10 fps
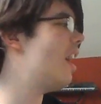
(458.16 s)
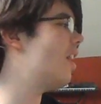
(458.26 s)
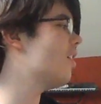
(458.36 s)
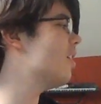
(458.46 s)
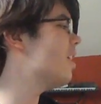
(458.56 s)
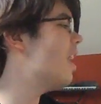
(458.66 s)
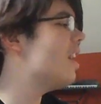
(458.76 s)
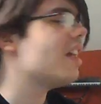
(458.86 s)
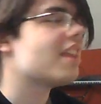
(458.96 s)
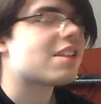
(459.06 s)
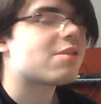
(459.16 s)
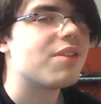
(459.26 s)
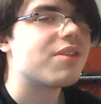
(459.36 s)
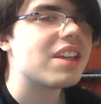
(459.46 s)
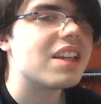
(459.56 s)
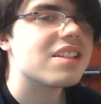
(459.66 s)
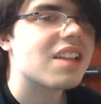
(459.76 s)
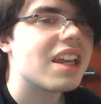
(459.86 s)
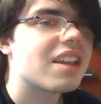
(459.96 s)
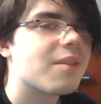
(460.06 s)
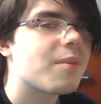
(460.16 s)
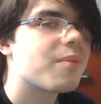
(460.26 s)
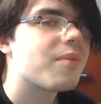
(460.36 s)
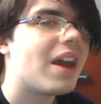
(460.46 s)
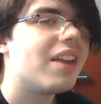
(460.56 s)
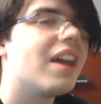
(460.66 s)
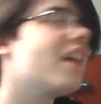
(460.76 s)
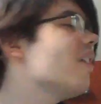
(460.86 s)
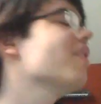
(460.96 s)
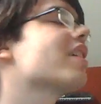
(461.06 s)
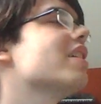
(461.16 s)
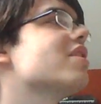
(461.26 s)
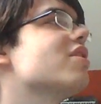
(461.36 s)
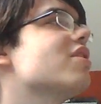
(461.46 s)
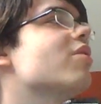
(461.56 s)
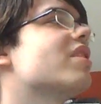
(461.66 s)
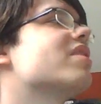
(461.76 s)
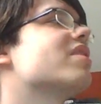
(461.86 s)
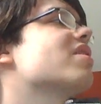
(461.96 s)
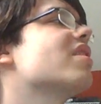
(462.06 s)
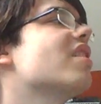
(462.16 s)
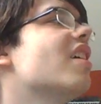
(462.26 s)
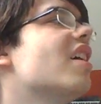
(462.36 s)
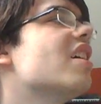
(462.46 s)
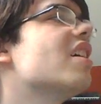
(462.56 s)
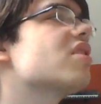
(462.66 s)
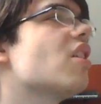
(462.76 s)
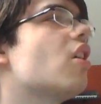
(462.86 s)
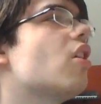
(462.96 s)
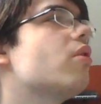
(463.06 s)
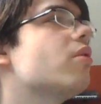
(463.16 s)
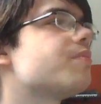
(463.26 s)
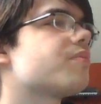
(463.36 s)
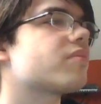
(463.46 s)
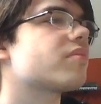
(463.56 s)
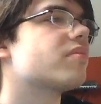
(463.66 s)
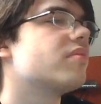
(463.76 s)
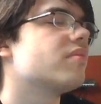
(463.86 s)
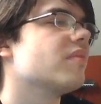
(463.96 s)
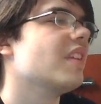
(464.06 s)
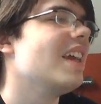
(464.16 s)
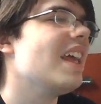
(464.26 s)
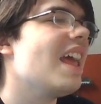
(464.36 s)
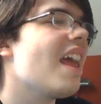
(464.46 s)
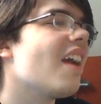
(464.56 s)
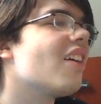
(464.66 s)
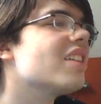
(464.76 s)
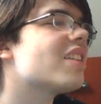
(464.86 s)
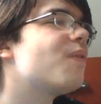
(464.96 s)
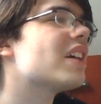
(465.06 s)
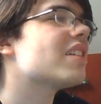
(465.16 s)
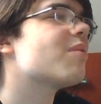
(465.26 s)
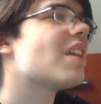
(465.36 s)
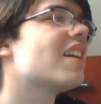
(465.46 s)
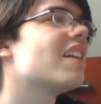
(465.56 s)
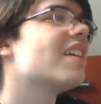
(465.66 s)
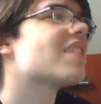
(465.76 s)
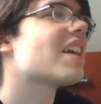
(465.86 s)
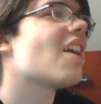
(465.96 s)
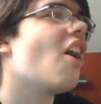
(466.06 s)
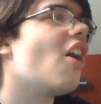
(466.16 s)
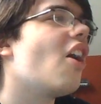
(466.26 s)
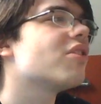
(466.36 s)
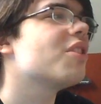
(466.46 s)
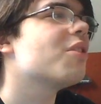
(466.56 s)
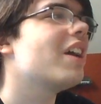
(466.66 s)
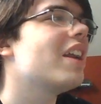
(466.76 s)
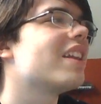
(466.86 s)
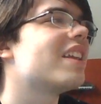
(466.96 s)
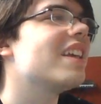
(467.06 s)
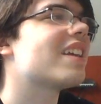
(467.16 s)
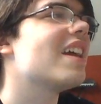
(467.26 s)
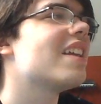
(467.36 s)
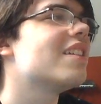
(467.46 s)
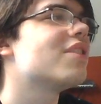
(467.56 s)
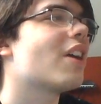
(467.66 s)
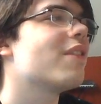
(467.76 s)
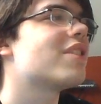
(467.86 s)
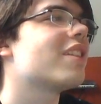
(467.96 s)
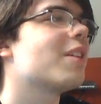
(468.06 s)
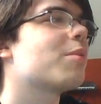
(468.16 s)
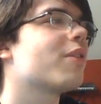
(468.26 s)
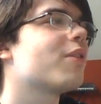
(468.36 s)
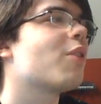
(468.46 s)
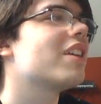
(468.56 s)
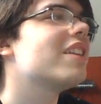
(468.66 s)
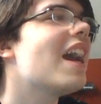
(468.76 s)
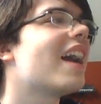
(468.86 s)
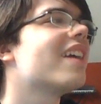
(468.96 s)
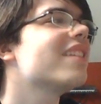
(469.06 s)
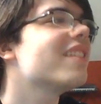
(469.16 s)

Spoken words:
Alright, and that's what I'm thinking. Is like, how the hell can she do this? So, alright, the fucked up thing is like, oh, you know what? He can drive you to the airport if you want. Yeah,